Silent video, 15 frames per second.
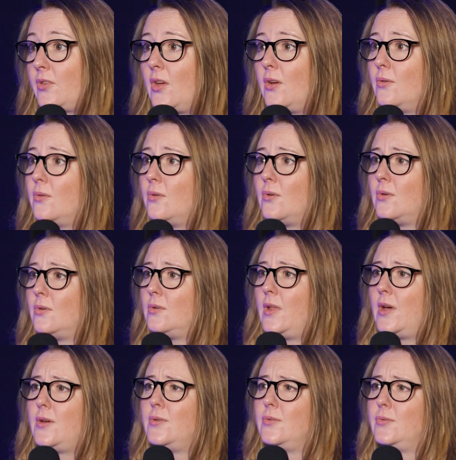So all
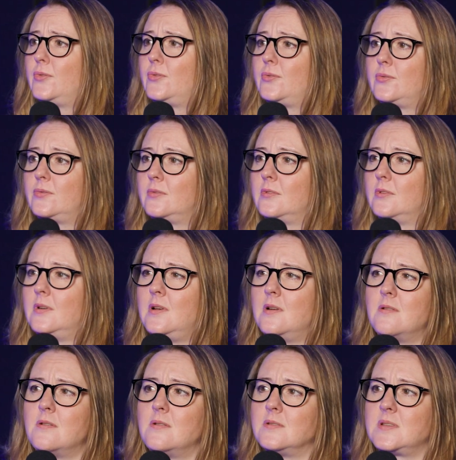those
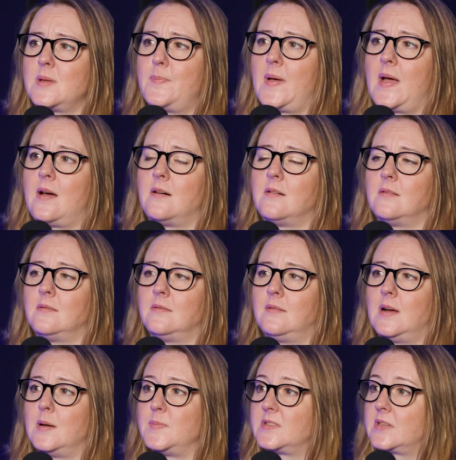laws about
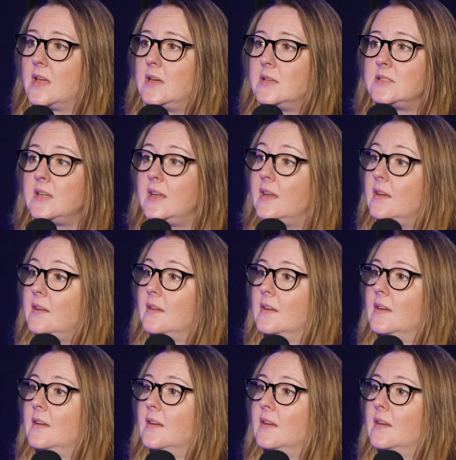upskirting